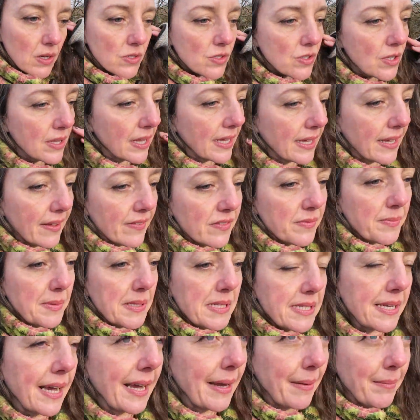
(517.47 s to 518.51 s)
So that gives me
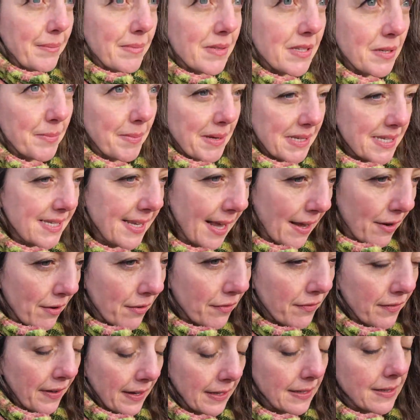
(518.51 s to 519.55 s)
time to
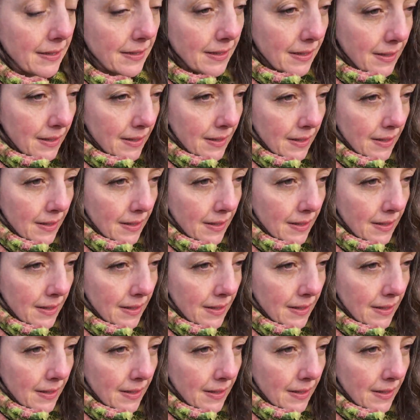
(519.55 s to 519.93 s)
myself, and